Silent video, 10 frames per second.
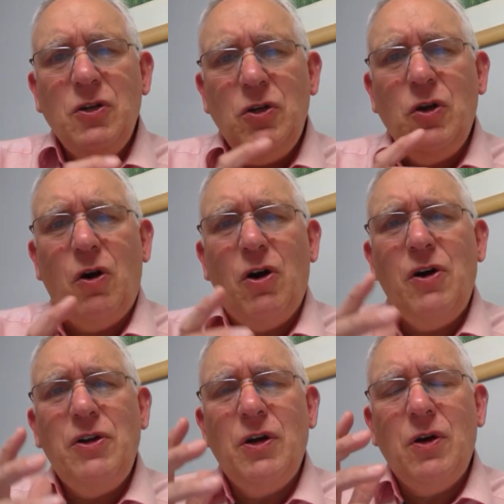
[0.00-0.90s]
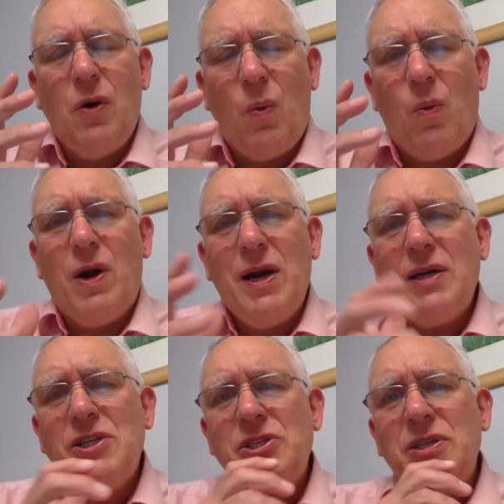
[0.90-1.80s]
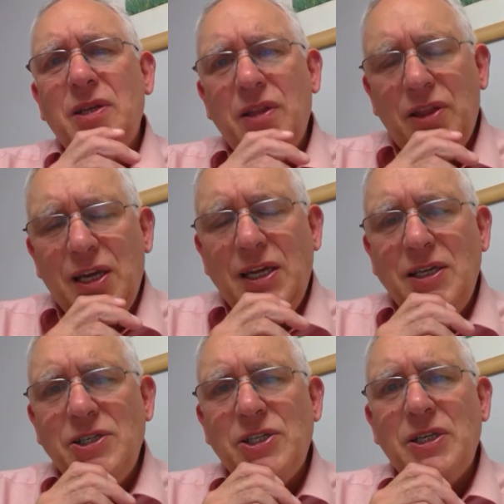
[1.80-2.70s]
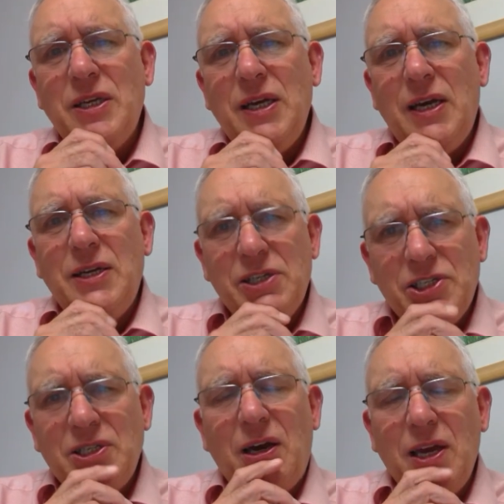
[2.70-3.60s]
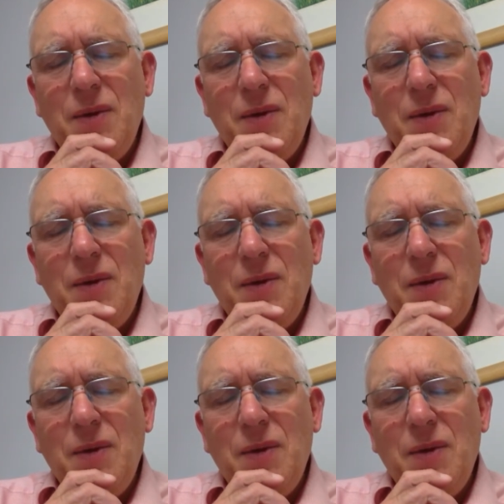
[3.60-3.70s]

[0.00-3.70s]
God works things in his time.